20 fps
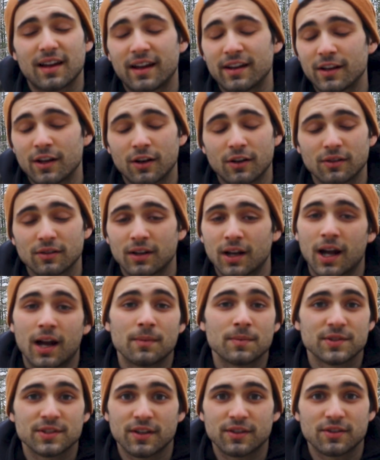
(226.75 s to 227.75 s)
I know,
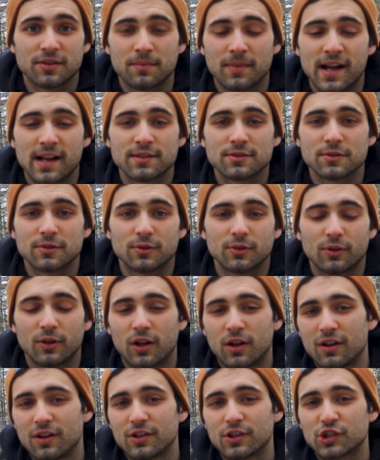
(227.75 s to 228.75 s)
I'm such a masshole.
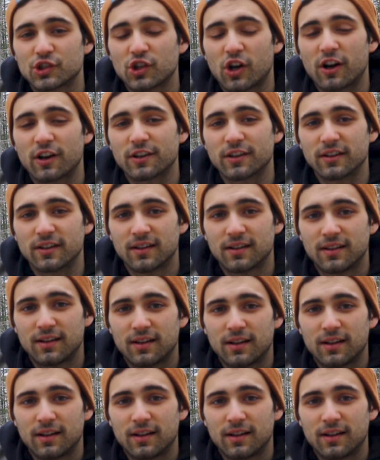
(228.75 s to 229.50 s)
Shocker.